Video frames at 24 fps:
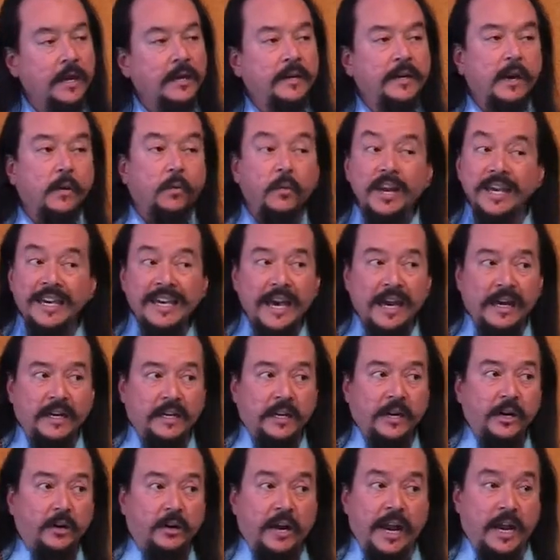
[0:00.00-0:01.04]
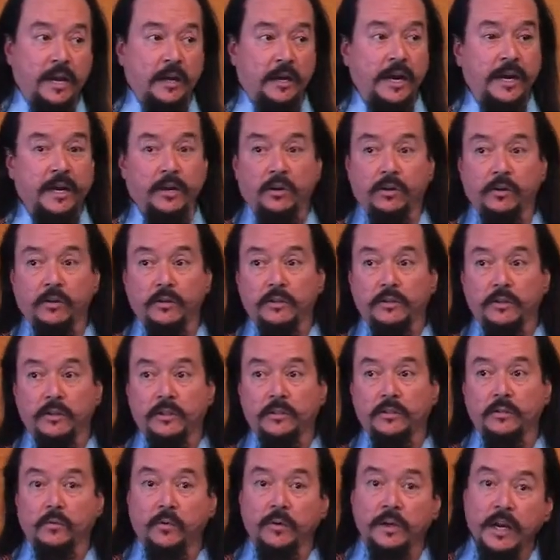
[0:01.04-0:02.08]
Now we can't hear 8
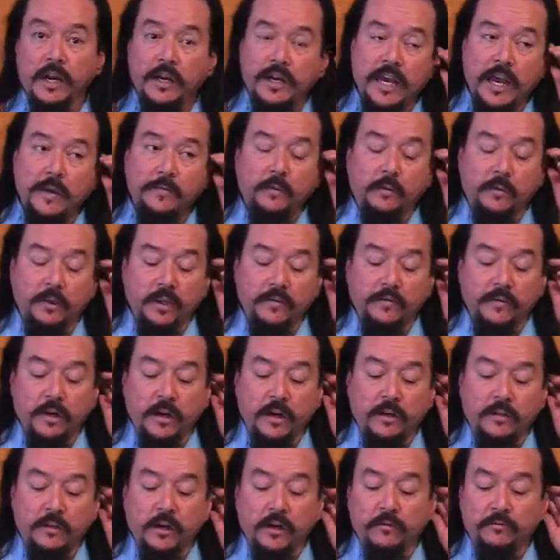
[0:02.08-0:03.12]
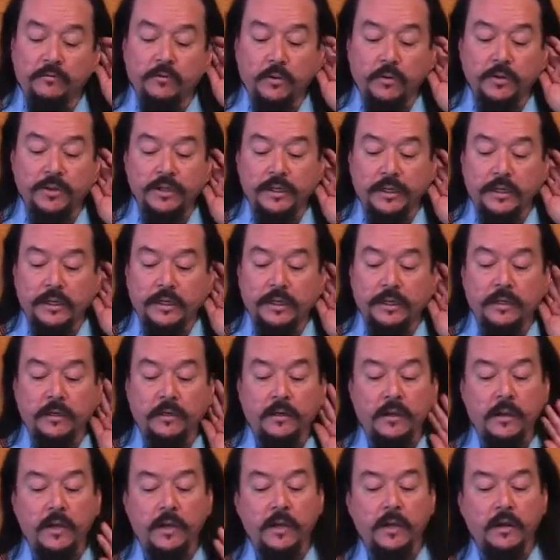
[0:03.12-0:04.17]
hertz. We're not capable of it, unfortunately,
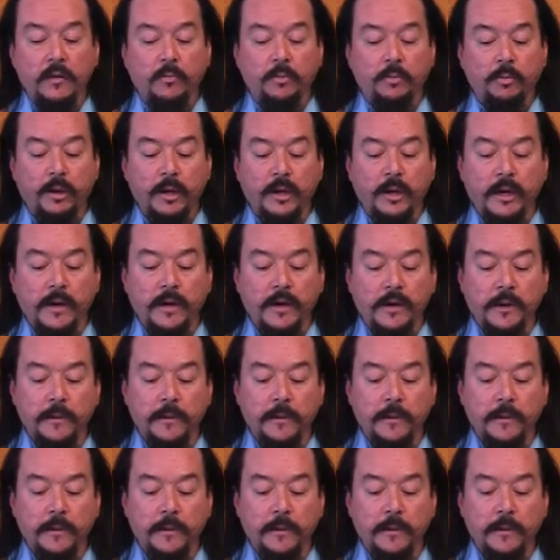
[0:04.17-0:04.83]
but.